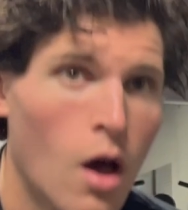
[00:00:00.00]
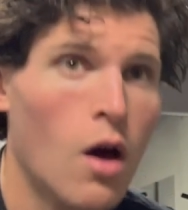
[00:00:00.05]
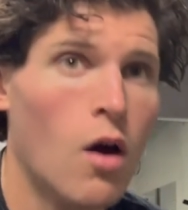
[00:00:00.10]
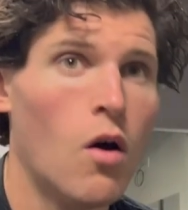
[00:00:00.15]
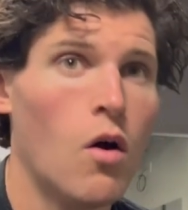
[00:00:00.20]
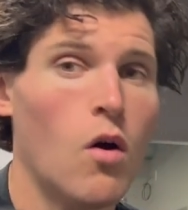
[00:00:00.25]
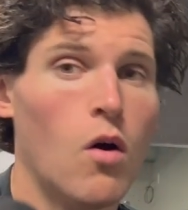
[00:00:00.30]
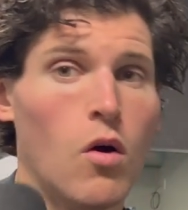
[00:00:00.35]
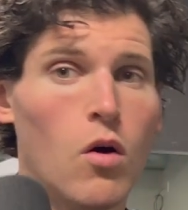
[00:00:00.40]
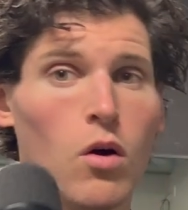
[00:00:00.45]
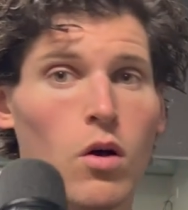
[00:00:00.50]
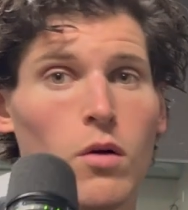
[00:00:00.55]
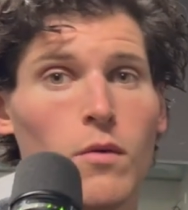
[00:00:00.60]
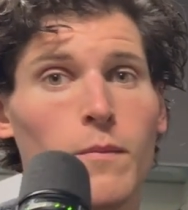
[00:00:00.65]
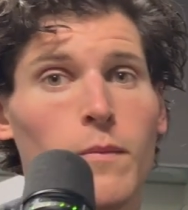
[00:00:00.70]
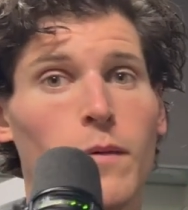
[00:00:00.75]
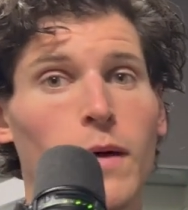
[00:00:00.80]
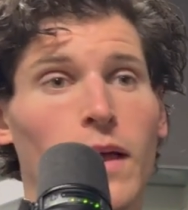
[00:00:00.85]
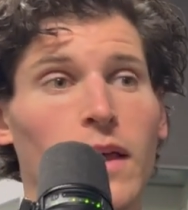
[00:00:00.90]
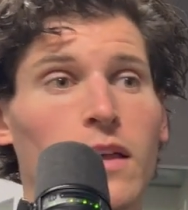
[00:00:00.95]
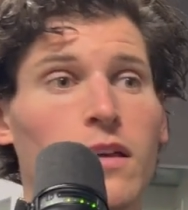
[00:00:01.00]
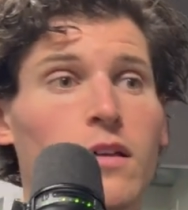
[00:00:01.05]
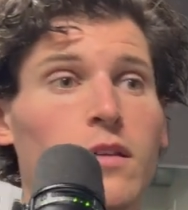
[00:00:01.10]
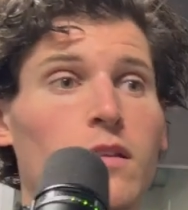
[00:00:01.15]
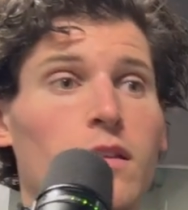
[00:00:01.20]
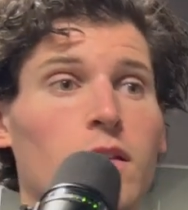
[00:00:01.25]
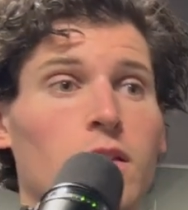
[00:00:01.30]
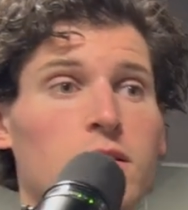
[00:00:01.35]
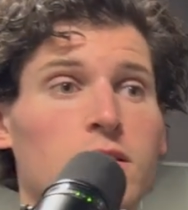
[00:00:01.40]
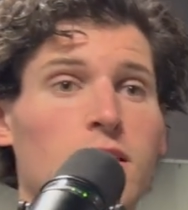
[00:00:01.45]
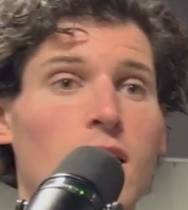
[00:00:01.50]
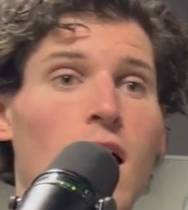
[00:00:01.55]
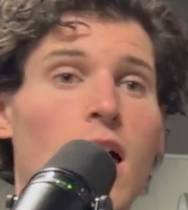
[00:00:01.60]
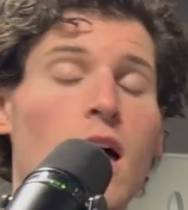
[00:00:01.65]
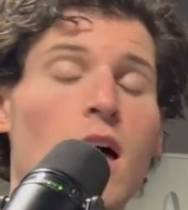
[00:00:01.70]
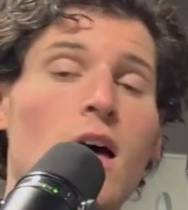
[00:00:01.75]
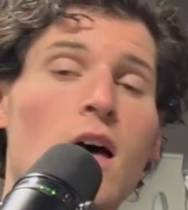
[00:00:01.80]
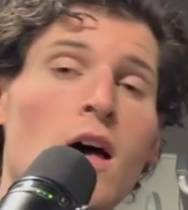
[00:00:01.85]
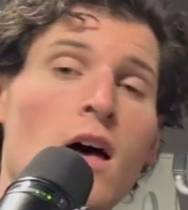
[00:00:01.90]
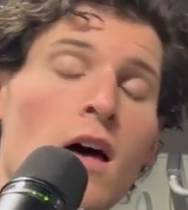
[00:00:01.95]
Oh my goodness.
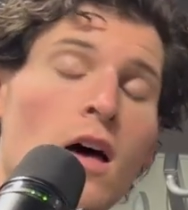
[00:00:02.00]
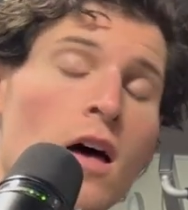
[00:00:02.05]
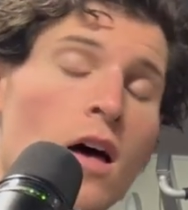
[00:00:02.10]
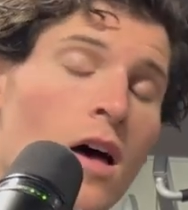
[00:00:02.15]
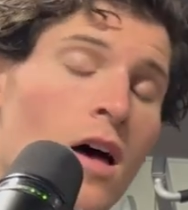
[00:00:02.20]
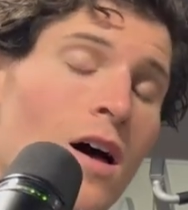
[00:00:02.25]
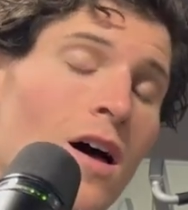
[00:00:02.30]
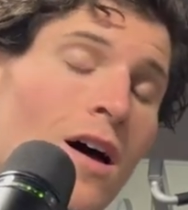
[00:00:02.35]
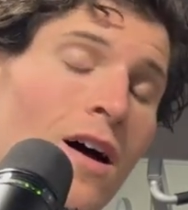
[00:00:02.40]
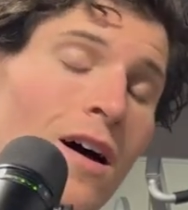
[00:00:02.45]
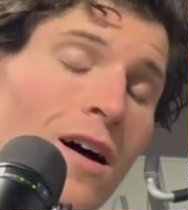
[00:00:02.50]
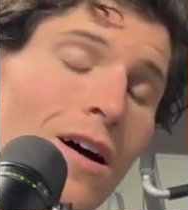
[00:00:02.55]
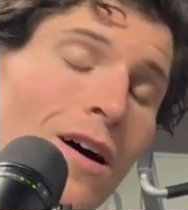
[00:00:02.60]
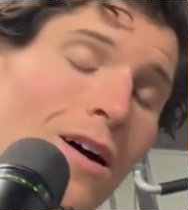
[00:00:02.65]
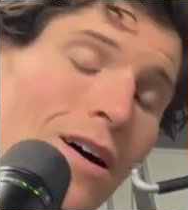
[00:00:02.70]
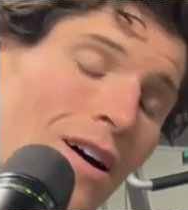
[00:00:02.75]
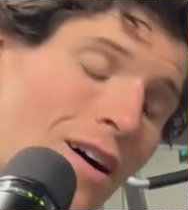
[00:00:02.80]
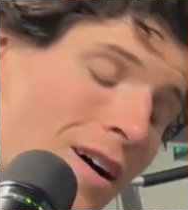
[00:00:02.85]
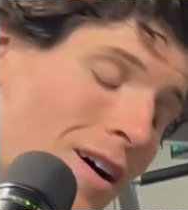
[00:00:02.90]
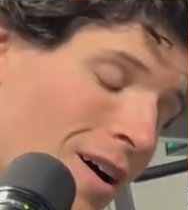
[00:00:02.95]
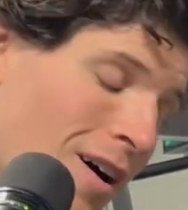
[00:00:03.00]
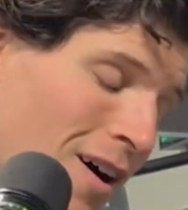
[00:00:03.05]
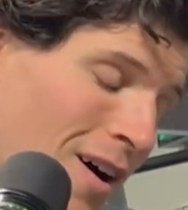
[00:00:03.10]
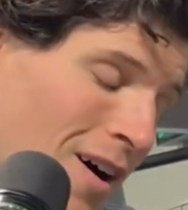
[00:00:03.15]
Oh.